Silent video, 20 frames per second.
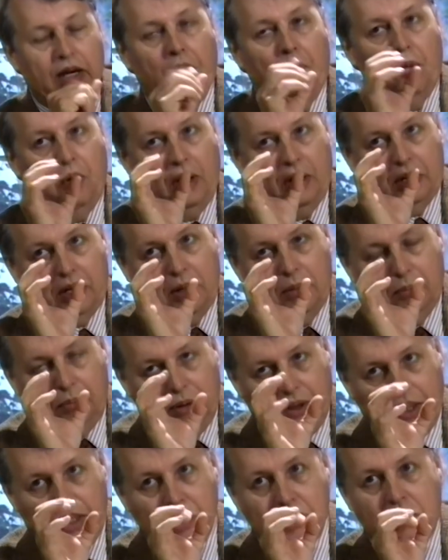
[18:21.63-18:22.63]
where
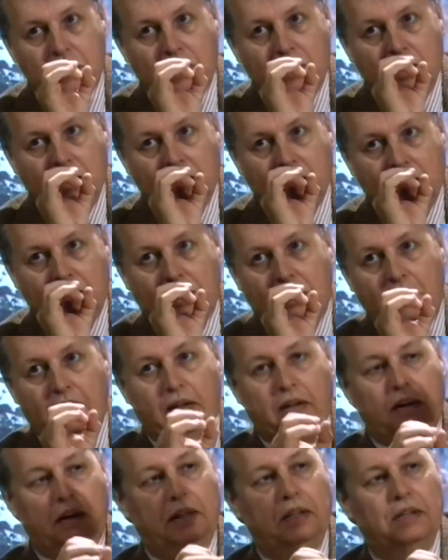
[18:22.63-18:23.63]
completion
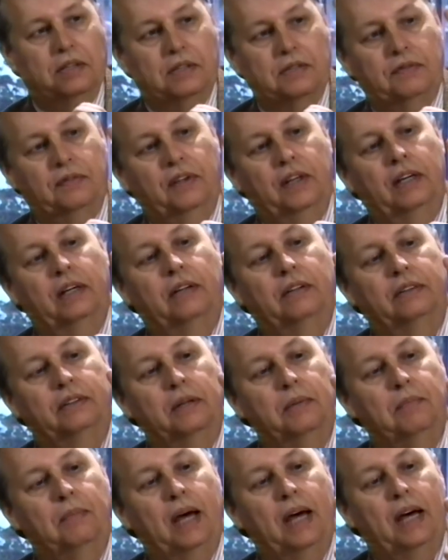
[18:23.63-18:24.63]
is veiled
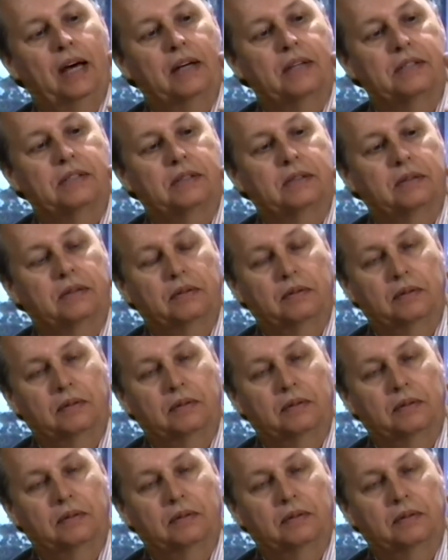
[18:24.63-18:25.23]
and masked